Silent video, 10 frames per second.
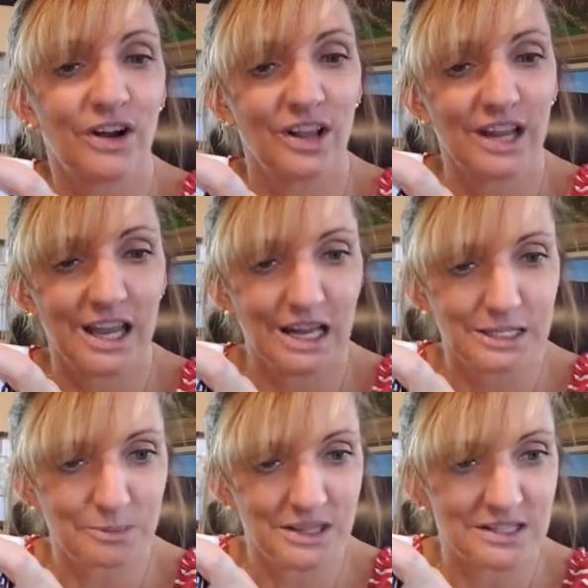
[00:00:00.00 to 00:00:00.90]
fairly
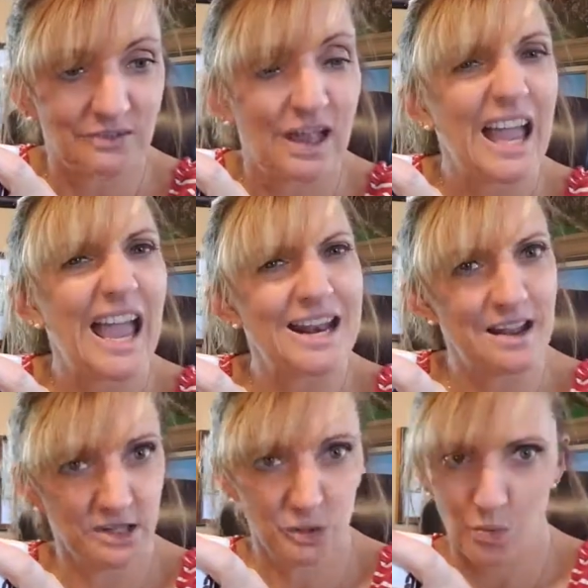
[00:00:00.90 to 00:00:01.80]
inexpensive and
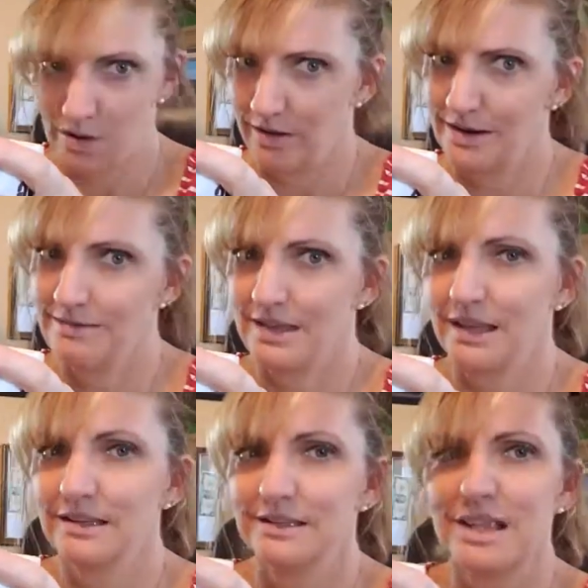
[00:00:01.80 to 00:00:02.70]
nice quality things.